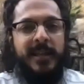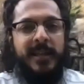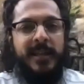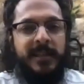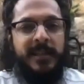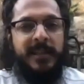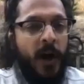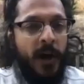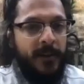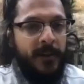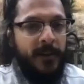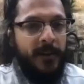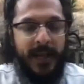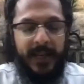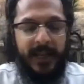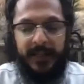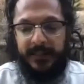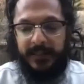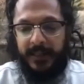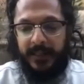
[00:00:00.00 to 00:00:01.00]
Then
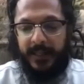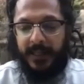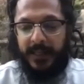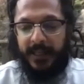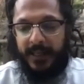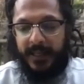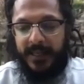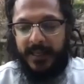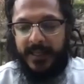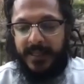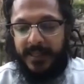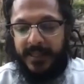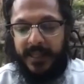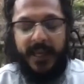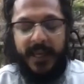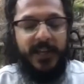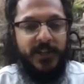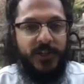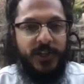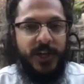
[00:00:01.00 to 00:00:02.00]
automatically,
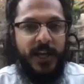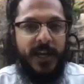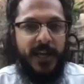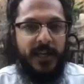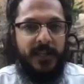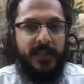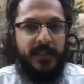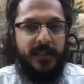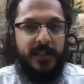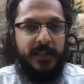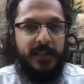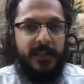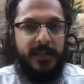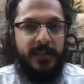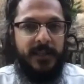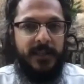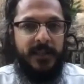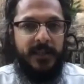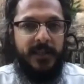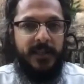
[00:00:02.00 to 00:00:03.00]
tyajet,
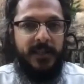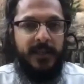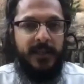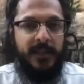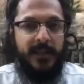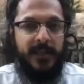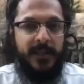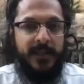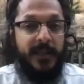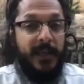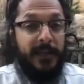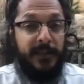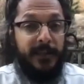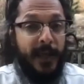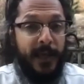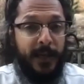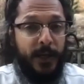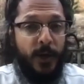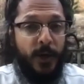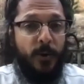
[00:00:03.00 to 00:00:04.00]
they
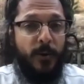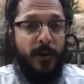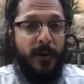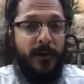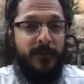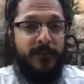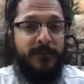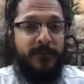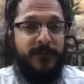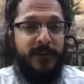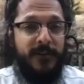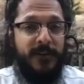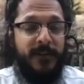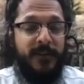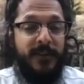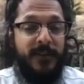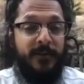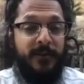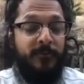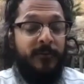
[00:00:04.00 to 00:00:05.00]
let go of,
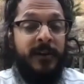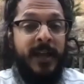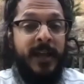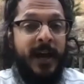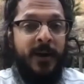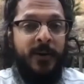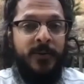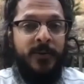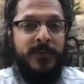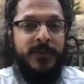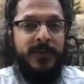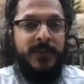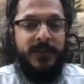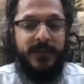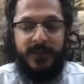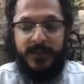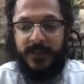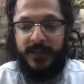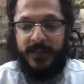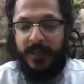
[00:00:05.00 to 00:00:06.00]
they
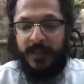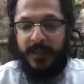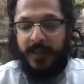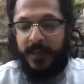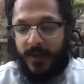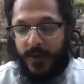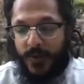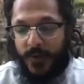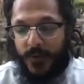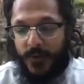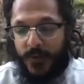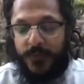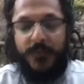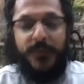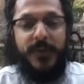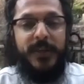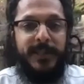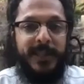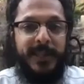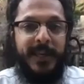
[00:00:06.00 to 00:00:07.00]
renounce.
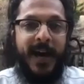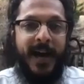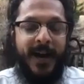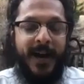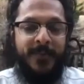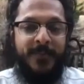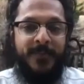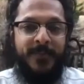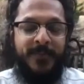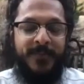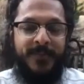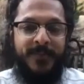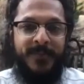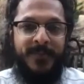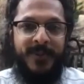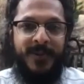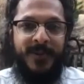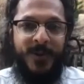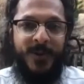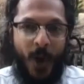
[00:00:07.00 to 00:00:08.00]
Vidyam,
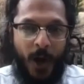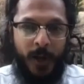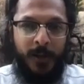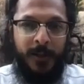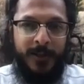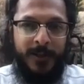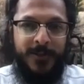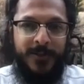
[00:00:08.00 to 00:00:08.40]
knowledge.